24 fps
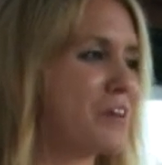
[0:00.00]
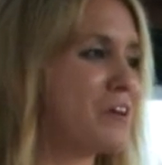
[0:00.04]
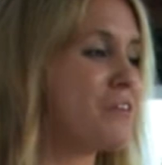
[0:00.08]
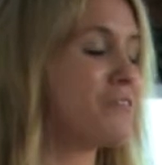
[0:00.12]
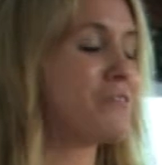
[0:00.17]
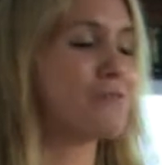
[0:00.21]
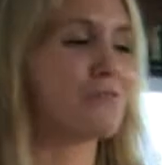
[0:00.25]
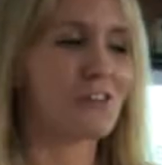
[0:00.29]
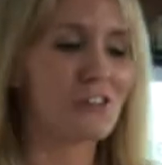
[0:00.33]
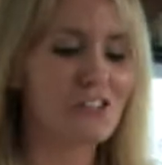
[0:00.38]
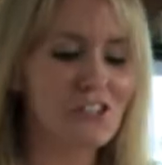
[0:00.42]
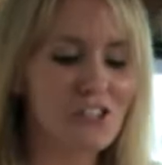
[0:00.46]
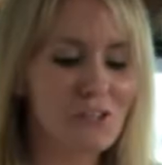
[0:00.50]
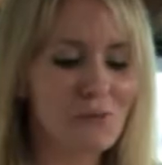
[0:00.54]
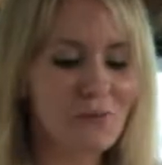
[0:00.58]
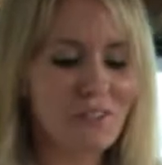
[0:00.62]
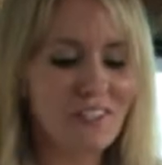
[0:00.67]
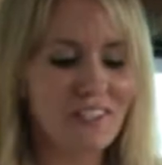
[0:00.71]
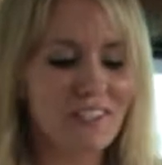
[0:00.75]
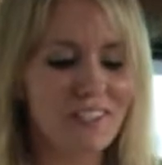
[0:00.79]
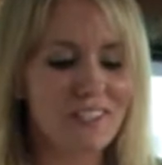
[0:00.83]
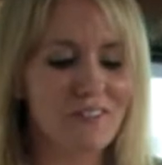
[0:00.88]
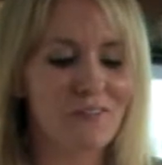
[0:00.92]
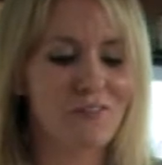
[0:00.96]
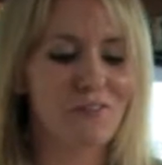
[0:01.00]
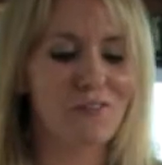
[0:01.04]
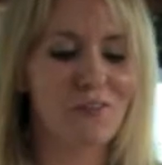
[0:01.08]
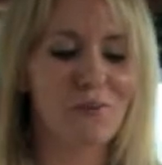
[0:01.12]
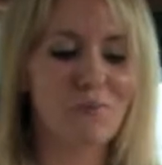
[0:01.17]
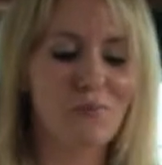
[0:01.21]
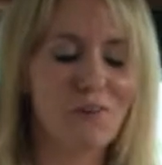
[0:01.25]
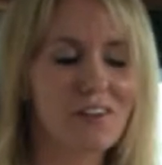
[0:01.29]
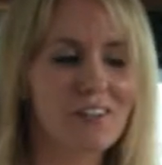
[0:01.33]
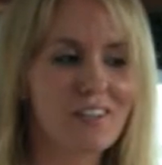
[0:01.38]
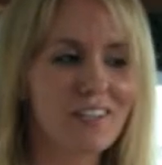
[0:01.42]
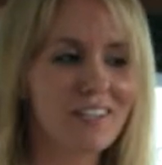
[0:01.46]
virtuous food
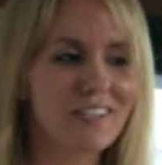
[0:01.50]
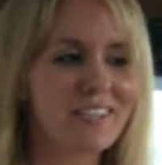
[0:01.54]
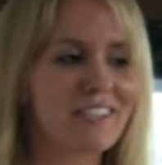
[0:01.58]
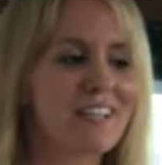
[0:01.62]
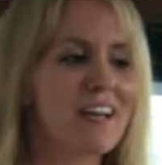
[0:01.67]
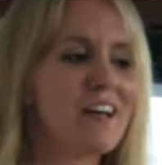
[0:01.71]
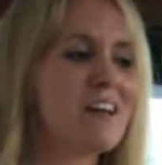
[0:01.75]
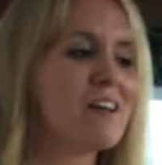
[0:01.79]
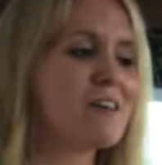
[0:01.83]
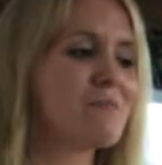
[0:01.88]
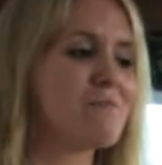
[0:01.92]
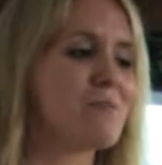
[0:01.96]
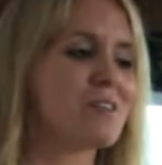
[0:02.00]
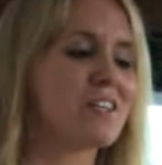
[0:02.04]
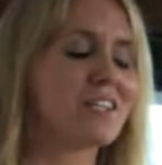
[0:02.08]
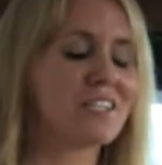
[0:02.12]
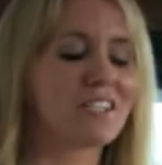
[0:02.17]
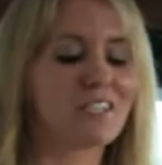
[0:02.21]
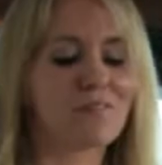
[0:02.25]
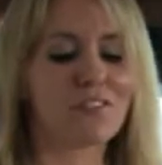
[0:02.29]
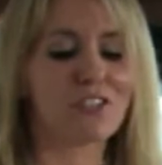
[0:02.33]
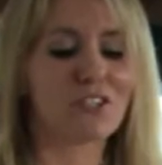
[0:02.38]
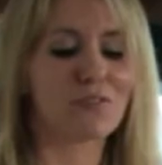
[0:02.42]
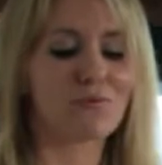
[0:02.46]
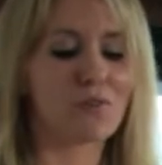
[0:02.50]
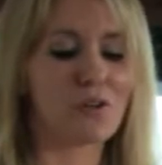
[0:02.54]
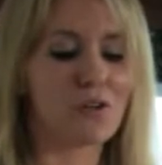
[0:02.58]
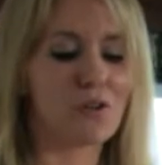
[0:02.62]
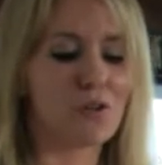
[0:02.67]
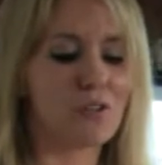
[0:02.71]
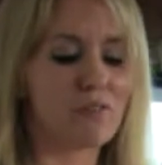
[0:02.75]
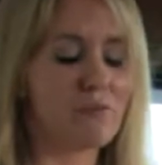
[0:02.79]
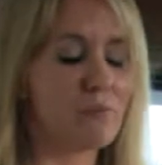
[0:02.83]
products because of its role,